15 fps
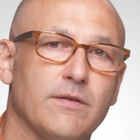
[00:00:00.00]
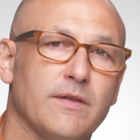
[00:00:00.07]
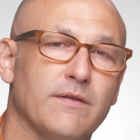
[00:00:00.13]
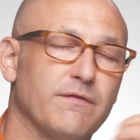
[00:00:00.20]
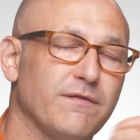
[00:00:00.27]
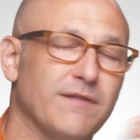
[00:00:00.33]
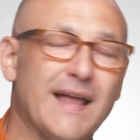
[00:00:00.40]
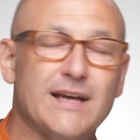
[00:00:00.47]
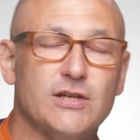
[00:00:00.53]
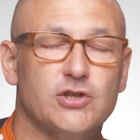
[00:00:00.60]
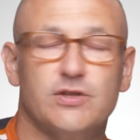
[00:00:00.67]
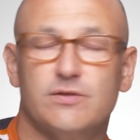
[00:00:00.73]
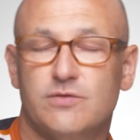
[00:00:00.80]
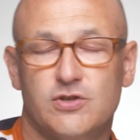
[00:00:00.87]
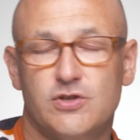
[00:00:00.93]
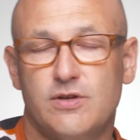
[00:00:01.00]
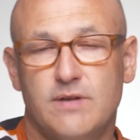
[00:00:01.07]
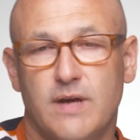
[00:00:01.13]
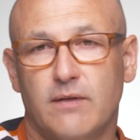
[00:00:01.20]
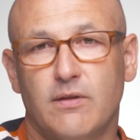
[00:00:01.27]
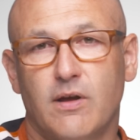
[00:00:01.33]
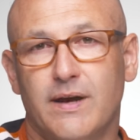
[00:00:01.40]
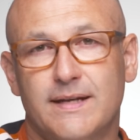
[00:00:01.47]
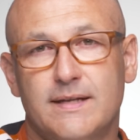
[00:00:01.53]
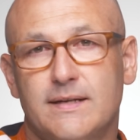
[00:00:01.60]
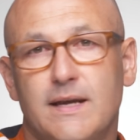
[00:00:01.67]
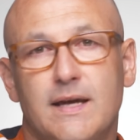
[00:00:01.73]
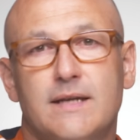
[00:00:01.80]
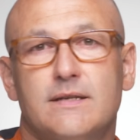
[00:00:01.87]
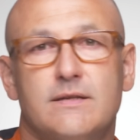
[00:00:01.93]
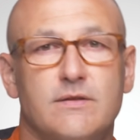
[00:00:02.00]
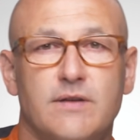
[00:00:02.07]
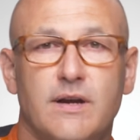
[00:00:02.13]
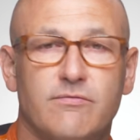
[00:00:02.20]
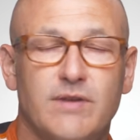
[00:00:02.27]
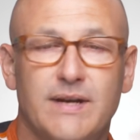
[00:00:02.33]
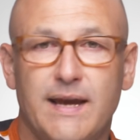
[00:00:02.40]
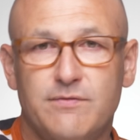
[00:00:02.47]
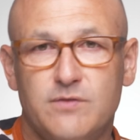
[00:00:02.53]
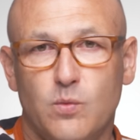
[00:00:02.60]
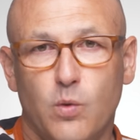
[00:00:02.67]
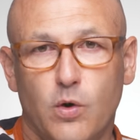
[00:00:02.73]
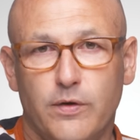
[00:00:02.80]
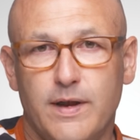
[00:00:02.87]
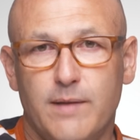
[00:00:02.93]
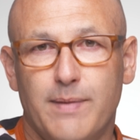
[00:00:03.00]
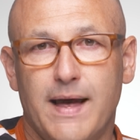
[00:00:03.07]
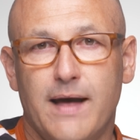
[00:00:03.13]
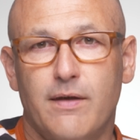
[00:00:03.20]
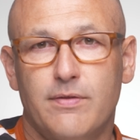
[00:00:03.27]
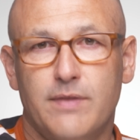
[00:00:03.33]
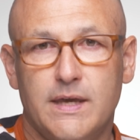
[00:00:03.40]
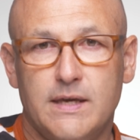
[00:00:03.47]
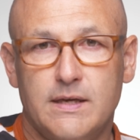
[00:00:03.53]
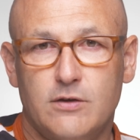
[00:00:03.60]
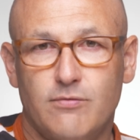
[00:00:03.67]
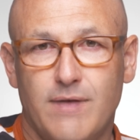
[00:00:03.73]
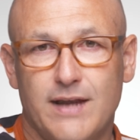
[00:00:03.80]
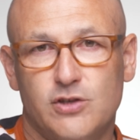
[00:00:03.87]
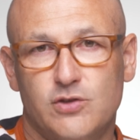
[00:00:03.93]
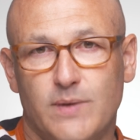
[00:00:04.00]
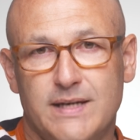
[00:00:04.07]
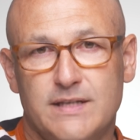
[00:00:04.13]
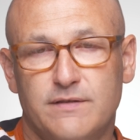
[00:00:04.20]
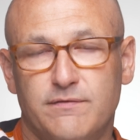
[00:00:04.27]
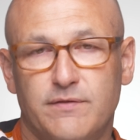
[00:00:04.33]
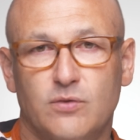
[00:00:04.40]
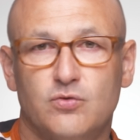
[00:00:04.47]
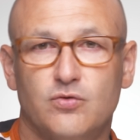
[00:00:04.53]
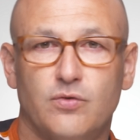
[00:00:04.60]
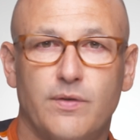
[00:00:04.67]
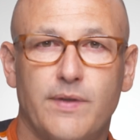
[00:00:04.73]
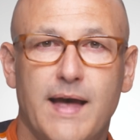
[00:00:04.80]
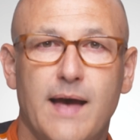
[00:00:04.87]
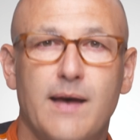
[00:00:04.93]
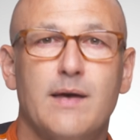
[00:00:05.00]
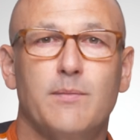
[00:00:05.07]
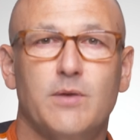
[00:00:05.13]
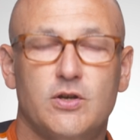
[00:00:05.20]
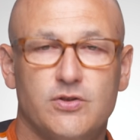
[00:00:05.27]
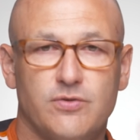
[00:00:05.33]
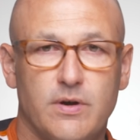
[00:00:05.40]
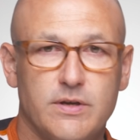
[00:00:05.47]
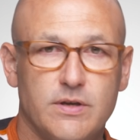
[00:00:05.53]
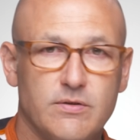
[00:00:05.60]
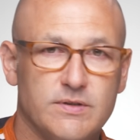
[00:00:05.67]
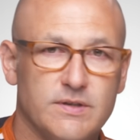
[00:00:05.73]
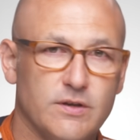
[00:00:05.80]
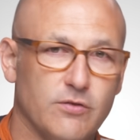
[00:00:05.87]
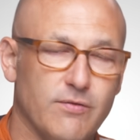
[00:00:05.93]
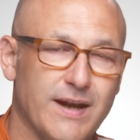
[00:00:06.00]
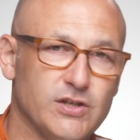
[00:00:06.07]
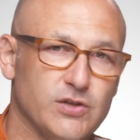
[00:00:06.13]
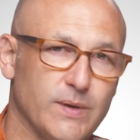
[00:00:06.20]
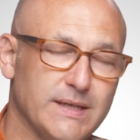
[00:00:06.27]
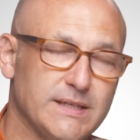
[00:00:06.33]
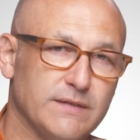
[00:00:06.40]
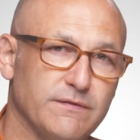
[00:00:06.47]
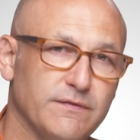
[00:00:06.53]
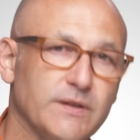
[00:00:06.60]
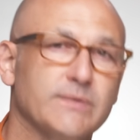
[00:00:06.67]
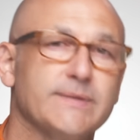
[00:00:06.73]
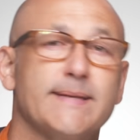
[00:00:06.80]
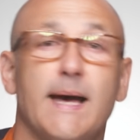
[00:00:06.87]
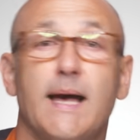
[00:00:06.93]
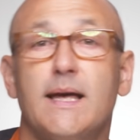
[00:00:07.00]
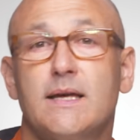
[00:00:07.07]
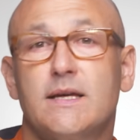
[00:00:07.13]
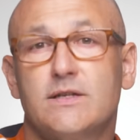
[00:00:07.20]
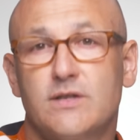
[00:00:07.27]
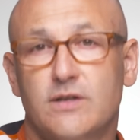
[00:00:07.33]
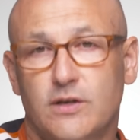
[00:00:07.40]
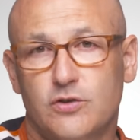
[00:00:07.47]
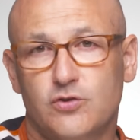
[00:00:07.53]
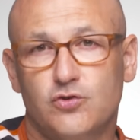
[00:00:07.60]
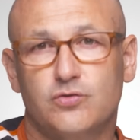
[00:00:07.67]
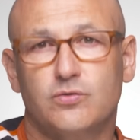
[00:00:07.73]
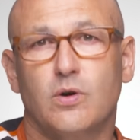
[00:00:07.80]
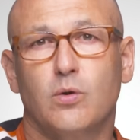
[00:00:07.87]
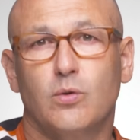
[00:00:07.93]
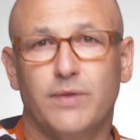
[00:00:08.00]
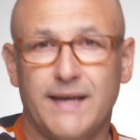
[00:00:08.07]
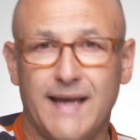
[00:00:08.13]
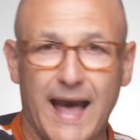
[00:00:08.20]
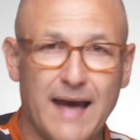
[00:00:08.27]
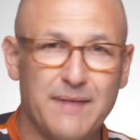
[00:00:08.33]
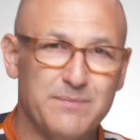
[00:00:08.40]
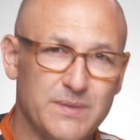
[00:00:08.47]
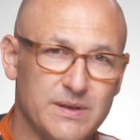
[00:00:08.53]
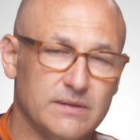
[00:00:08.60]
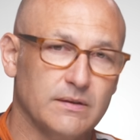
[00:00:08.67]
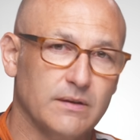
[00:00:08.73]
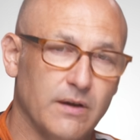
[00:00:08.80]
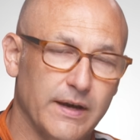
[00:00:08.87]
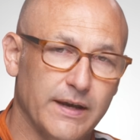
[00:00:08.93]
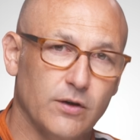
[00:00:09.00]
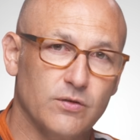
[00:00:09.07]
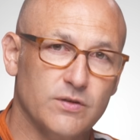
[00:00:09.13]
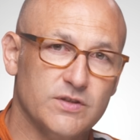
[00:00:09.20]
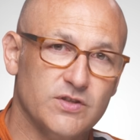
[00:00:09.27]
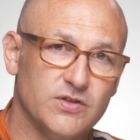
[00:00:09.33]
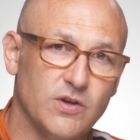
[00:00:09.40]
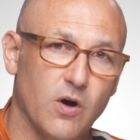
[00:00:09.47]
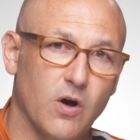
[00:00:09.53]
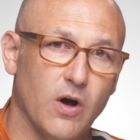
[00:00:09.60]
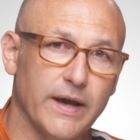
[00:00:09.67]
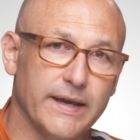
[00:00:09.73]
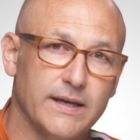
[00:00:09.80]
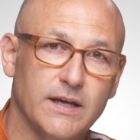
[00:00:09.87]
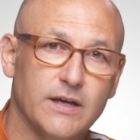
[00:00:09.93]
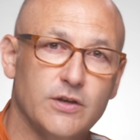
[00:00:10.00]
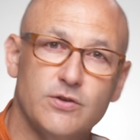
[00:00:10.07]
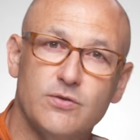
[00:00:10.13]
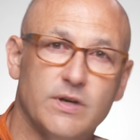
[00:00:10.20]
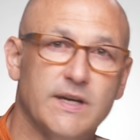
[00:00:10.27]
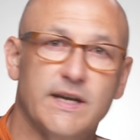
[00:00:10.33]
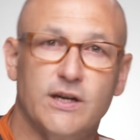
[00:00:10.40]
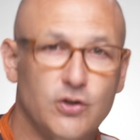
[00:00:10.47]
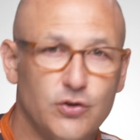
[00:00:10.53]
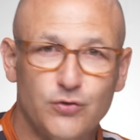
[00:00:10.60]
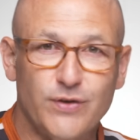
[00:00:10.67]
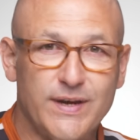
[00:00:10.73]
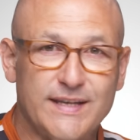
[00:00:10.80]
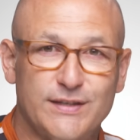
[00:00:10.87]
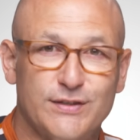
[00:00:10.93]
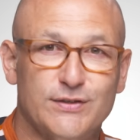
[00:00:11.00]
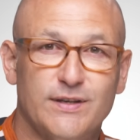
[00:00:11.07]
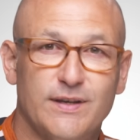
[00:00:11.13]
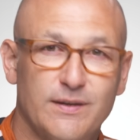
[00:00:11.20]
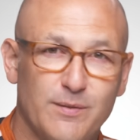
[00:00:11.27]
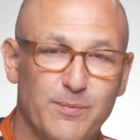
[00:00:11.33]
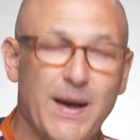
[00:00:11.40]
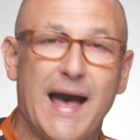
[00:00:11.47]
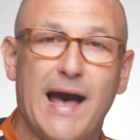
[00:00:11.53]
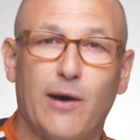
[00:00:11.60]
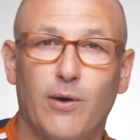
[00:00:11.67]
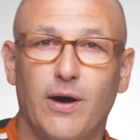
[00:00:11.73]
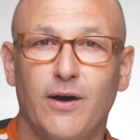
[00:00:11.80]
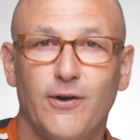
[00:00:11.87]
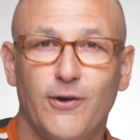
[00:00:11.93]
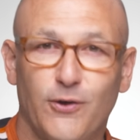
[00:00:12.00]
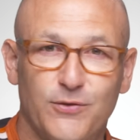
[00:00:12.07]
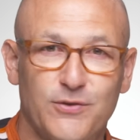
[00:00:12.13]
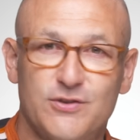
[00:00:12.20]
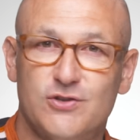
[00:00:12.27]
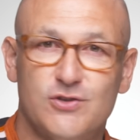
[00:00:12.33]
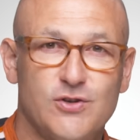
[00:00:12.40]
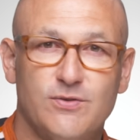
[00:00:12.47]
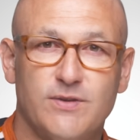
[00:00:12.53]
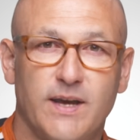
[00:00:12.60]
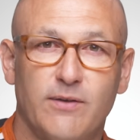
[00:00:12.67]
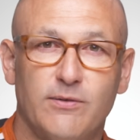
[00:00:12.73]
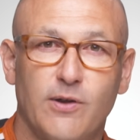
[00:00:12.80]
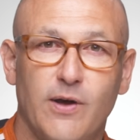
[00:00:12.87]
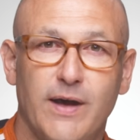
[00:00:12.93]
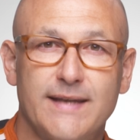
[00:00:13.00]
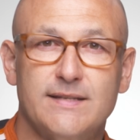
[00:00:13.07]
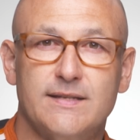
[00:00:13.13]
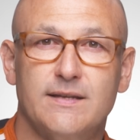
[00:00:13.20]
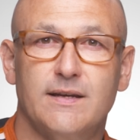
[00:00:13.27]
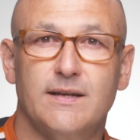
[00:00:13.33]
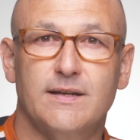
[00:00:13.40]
the flash studio lighting, you don't really have to worry about the graduated filter on that because you're only using the graduated filter to control the ambient light on the sky. You can increase the power on the studio light